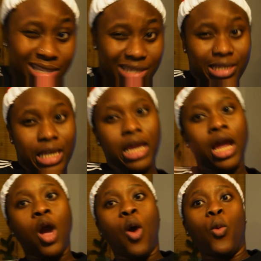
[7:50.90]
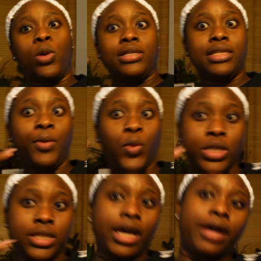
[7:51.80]
see what's up,
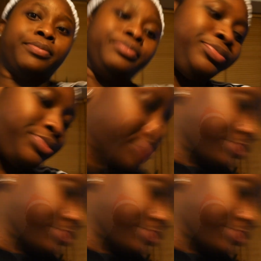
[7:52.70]
what's up.